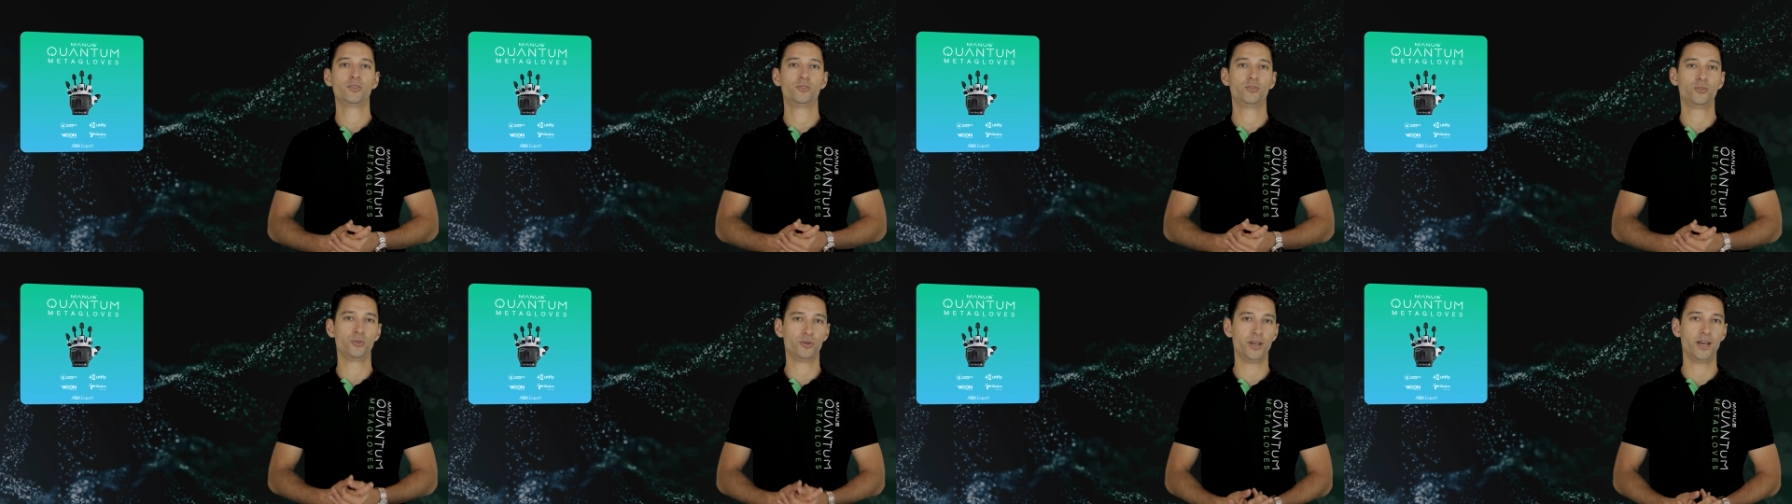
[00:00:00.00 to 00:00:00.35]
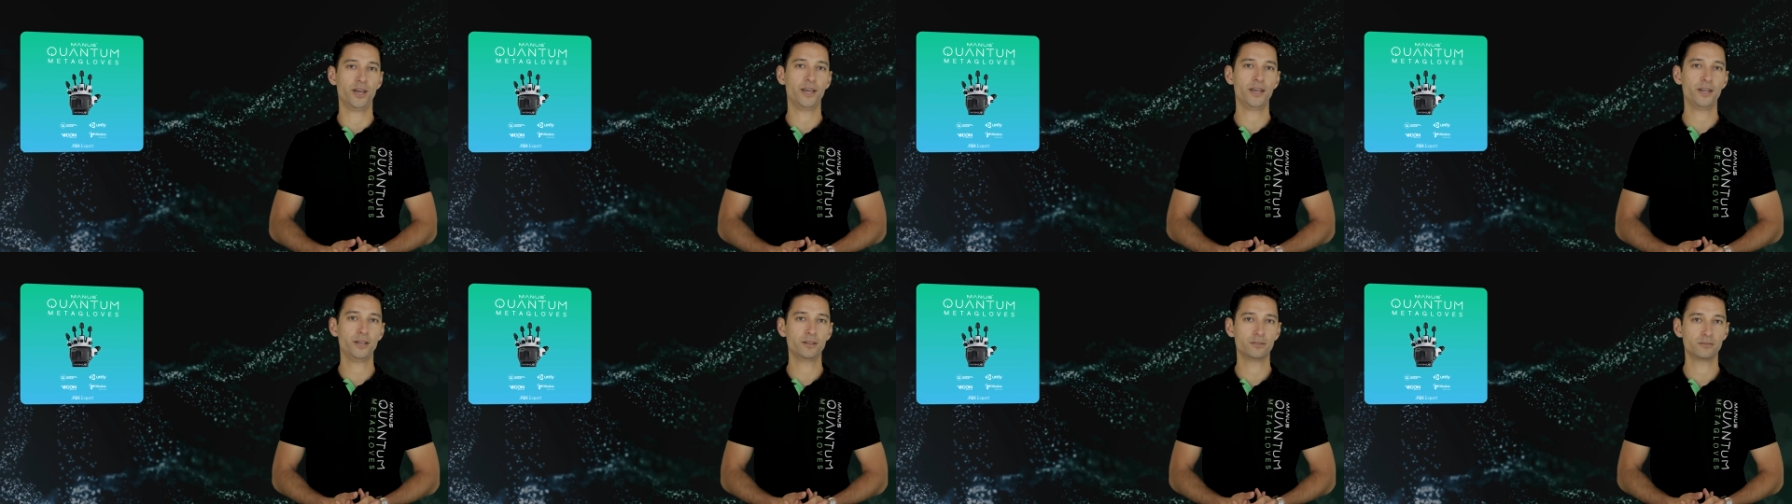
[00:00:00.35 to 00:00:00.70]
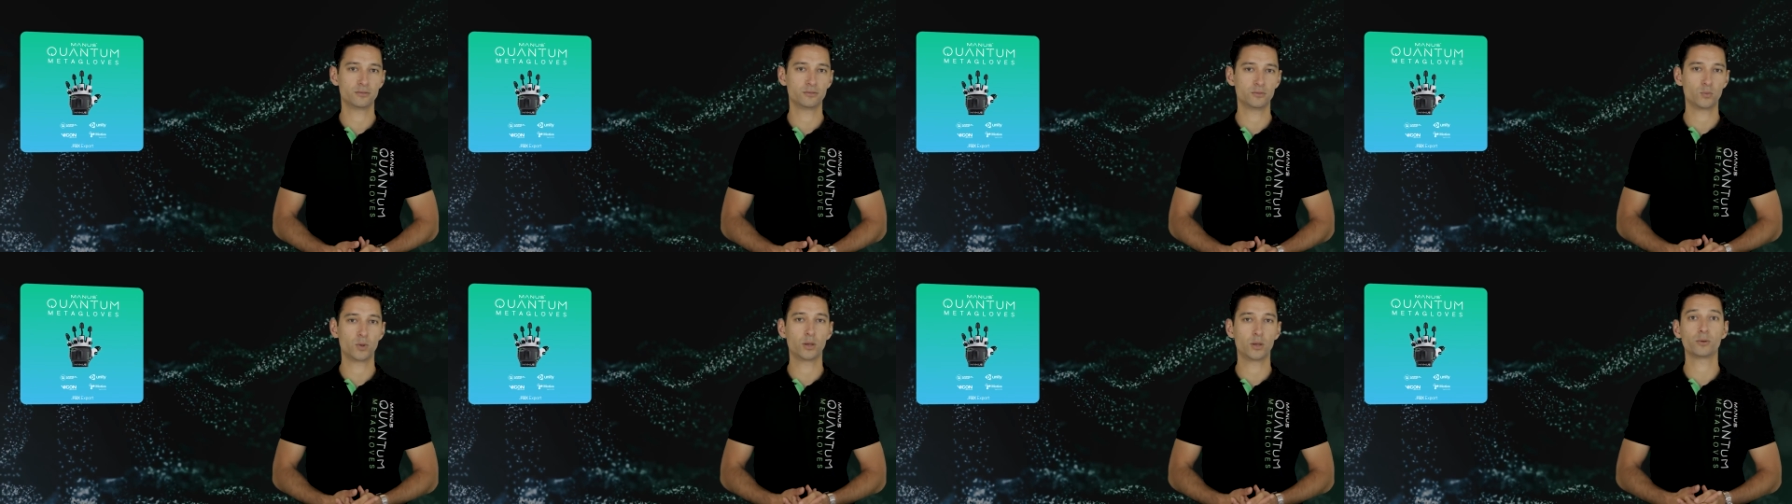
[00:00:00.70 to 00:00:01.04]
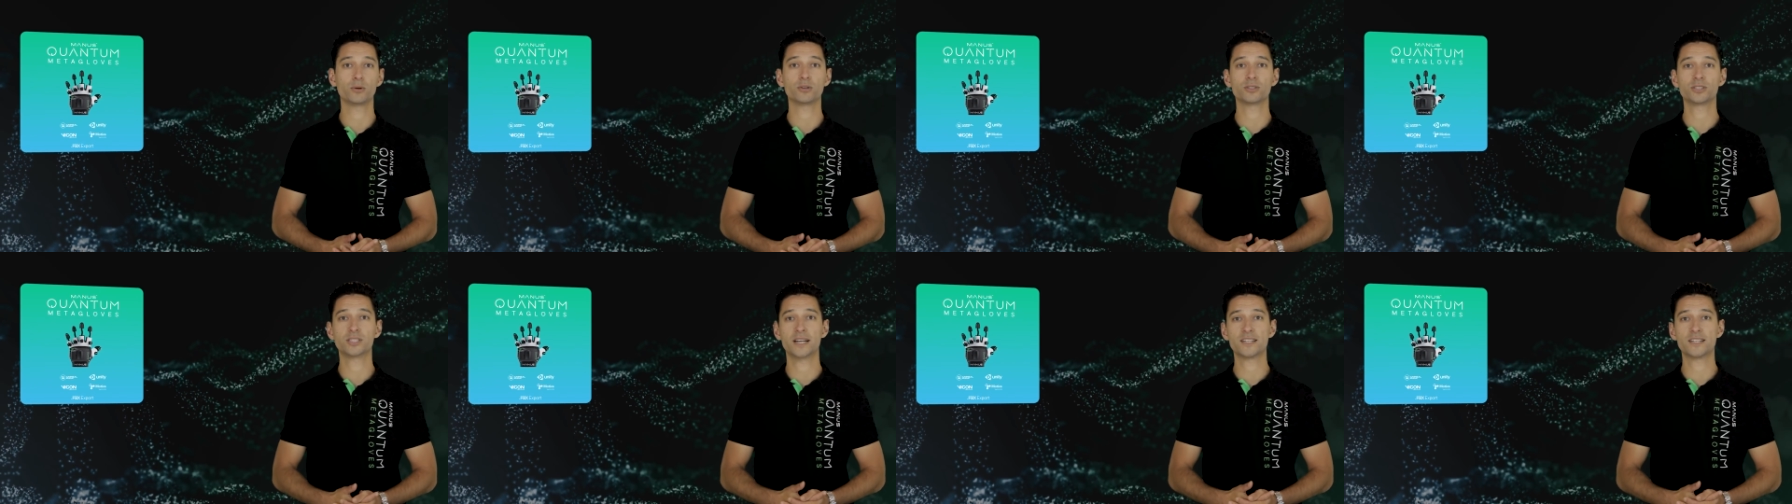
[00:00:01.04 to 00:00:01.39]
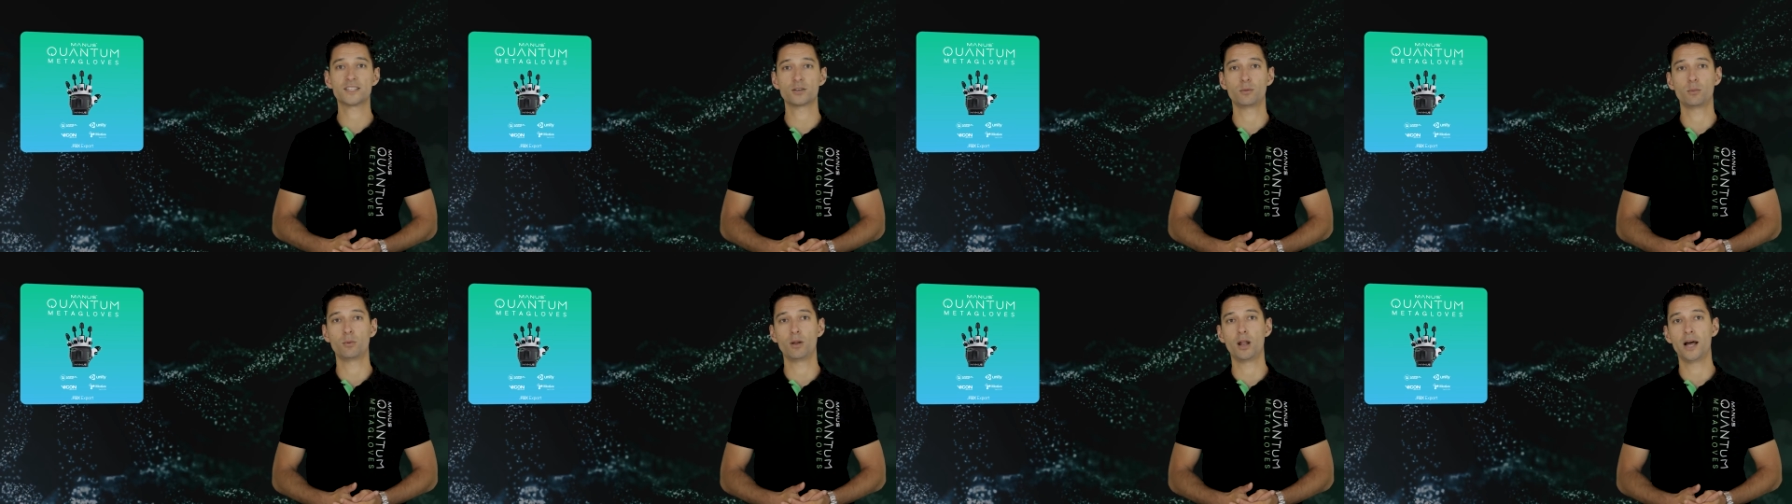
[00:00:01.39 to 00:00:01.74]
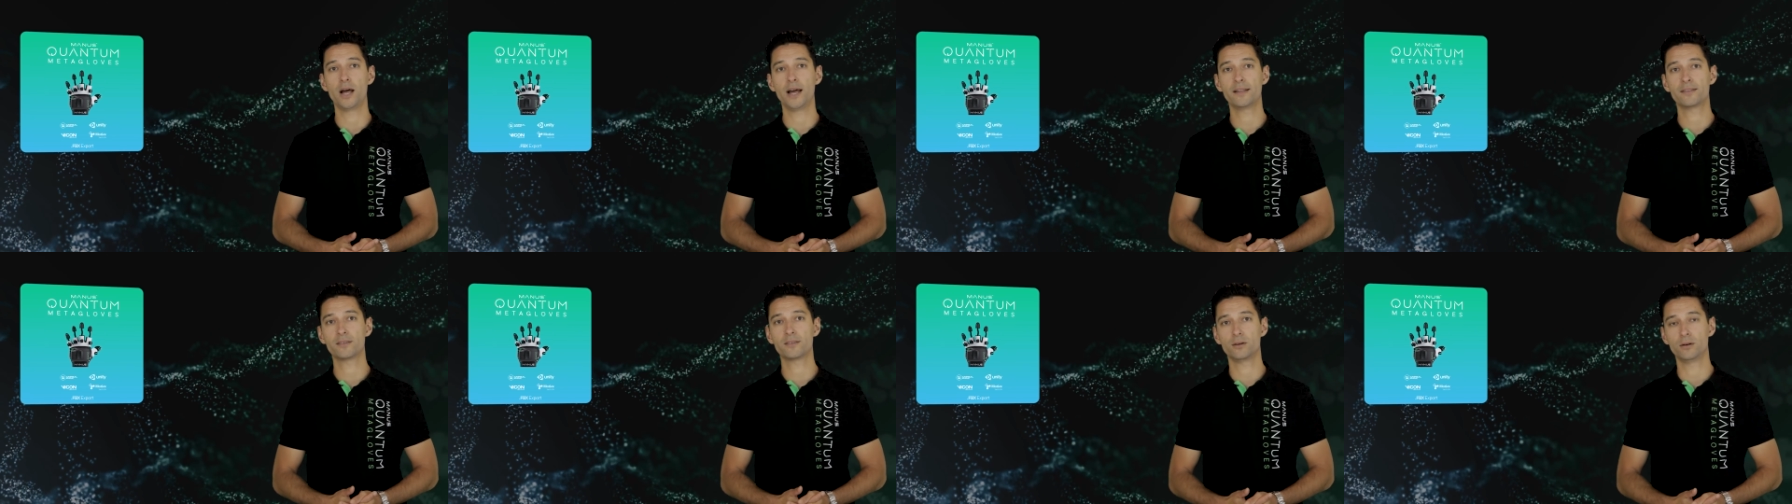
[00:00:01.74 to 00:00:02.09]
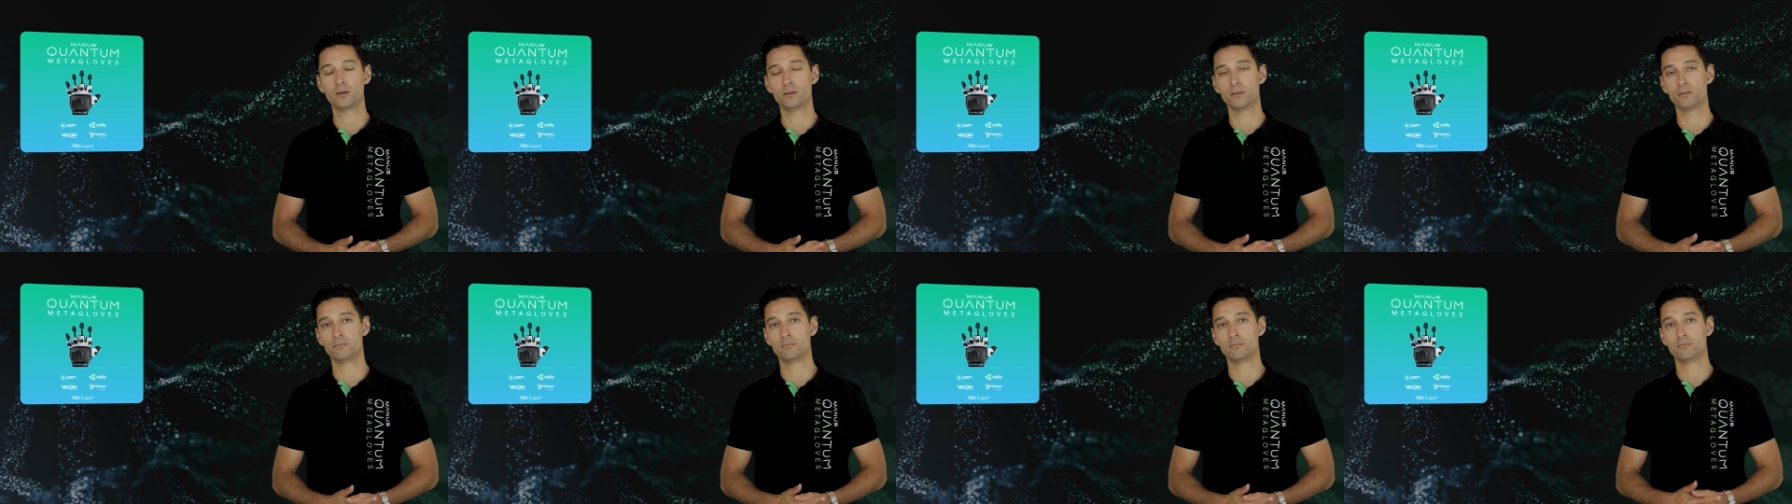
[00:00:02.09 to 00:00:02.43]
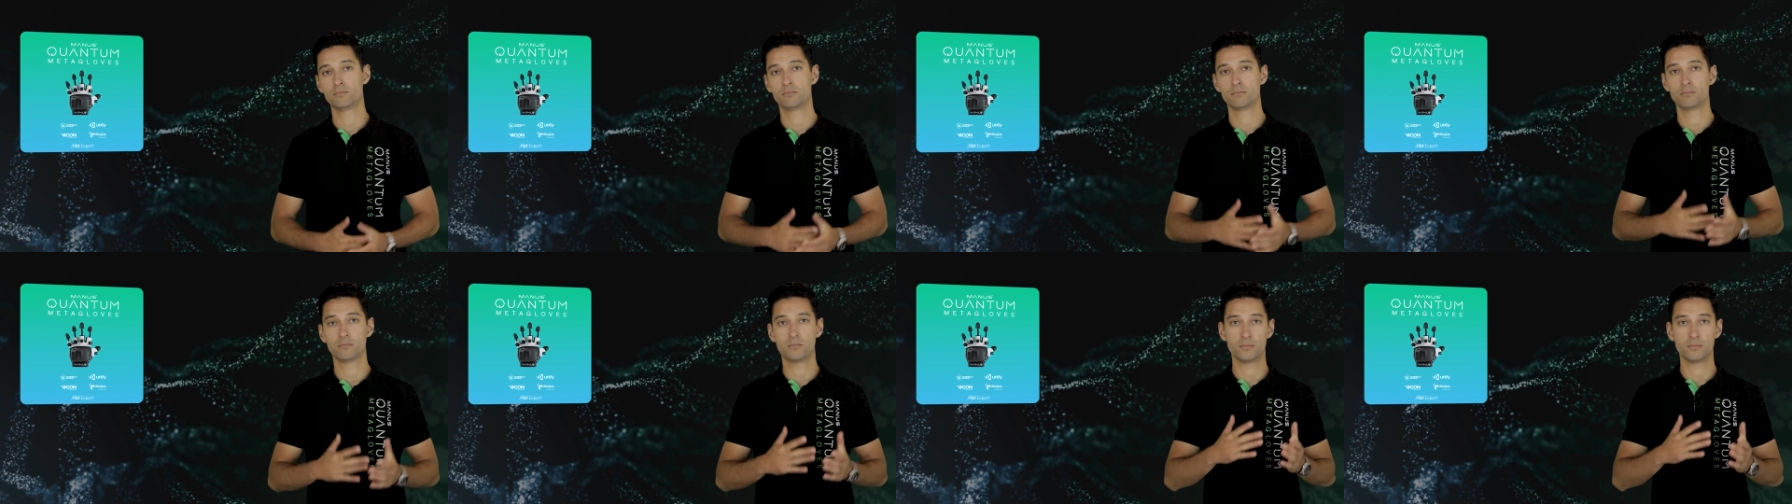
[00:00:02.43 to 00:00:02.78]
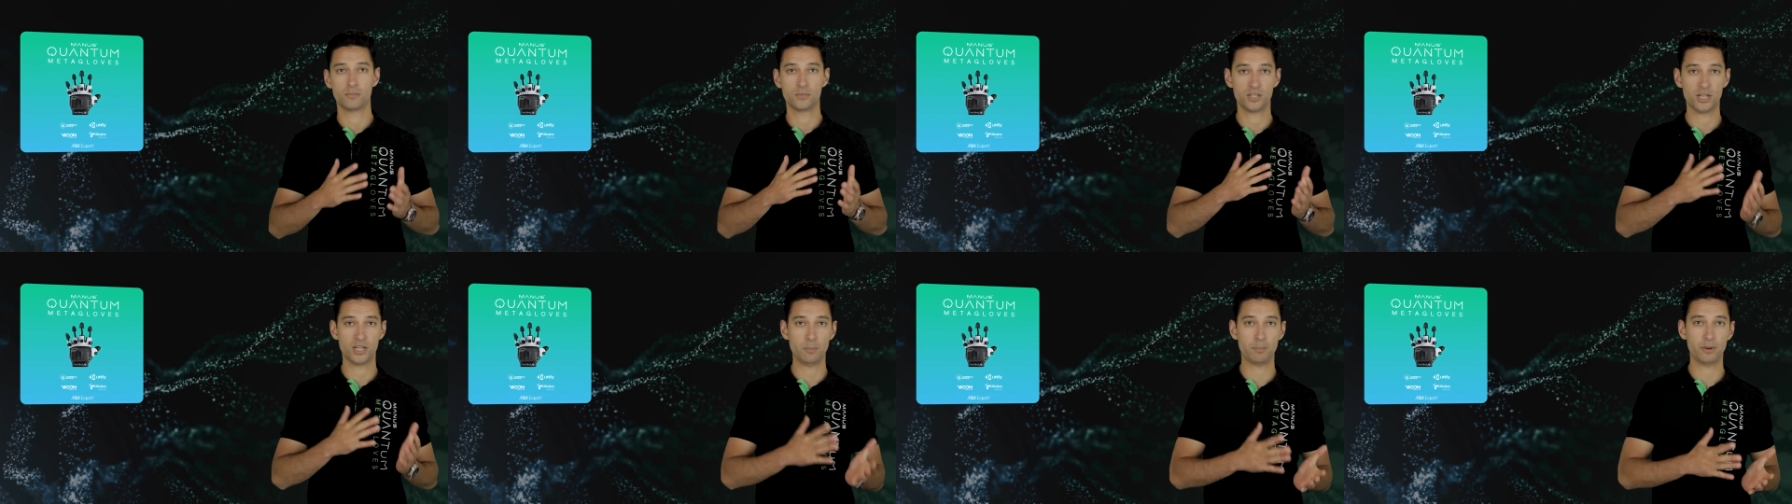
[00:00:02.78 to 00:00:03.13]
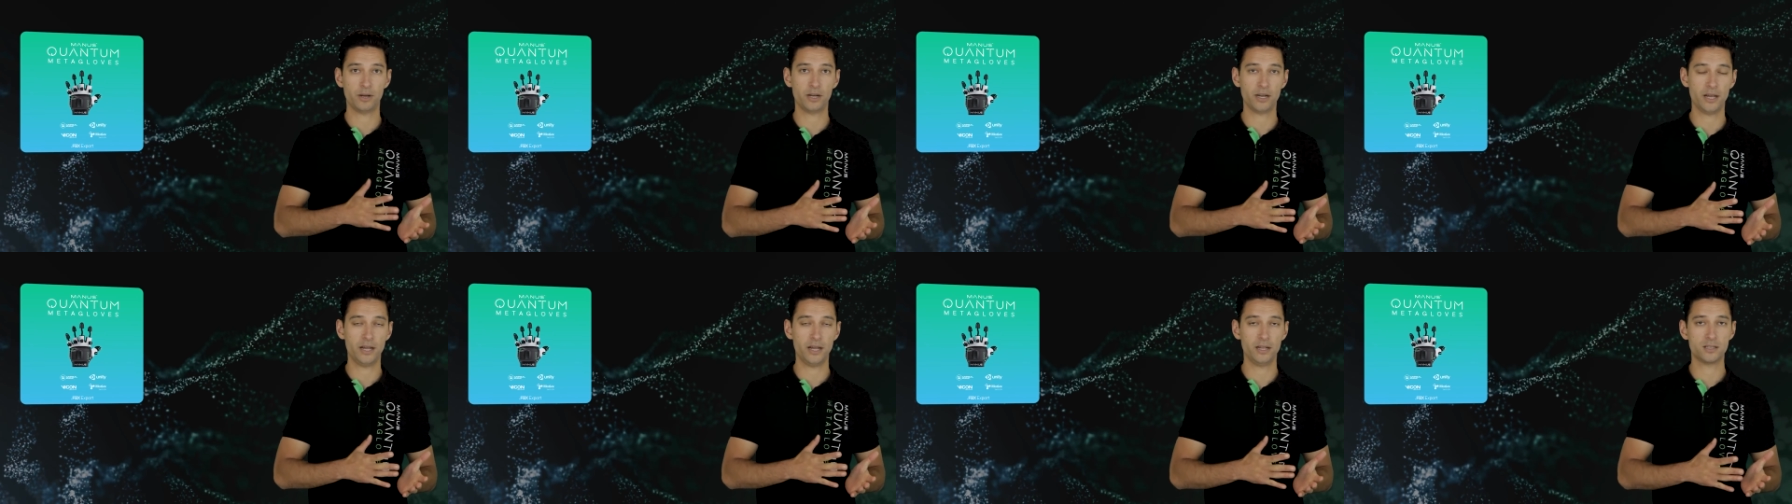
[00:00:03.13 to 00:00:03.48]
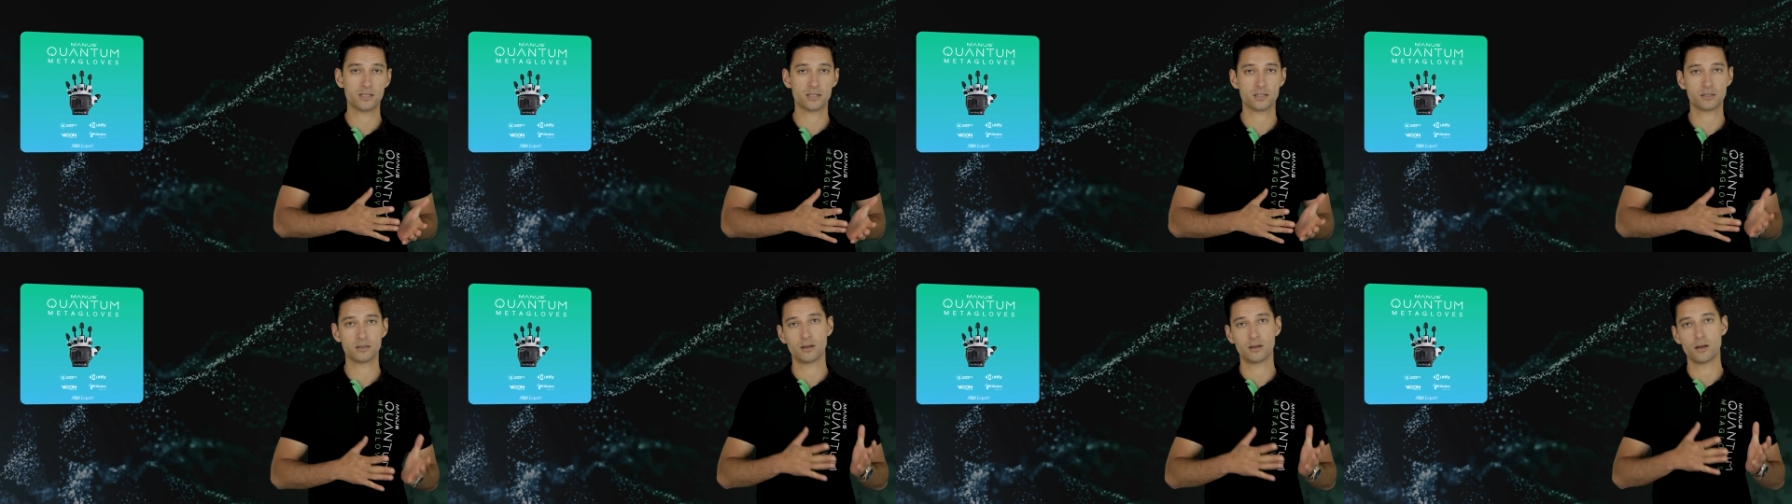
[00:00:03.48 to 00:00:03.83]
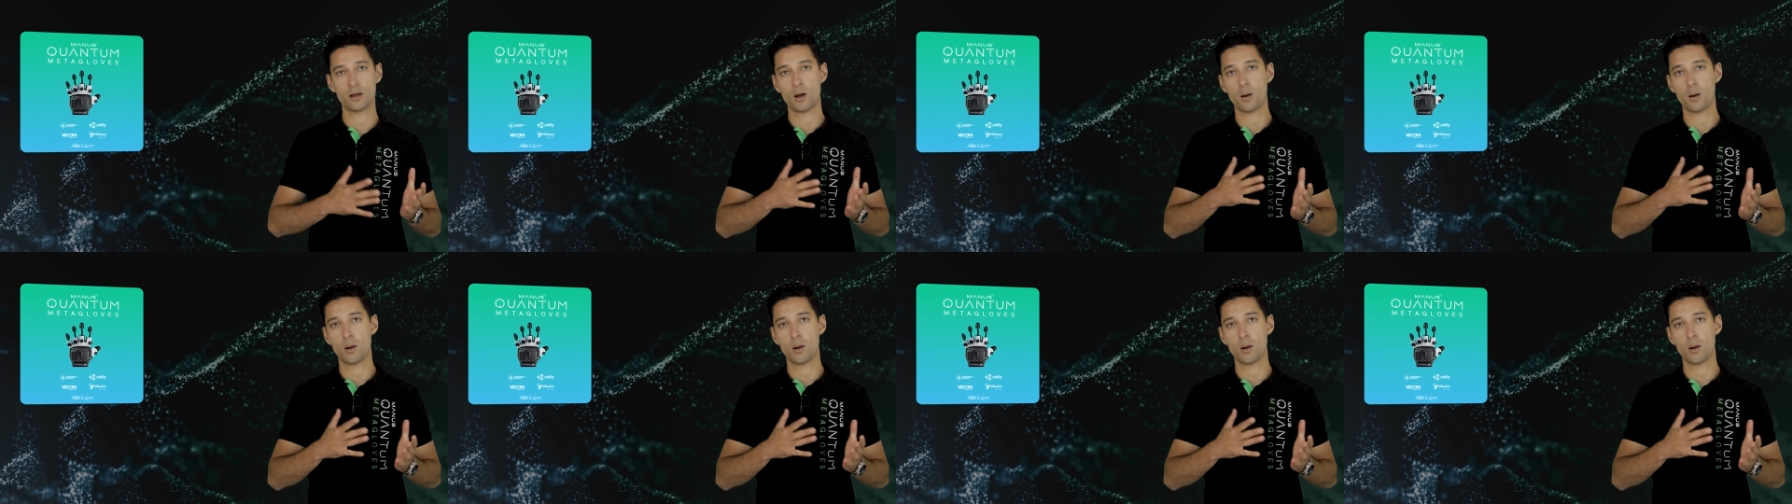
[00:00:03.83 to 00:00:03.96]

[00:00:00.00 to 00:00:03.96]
Today, we will shed some light on shipping dates,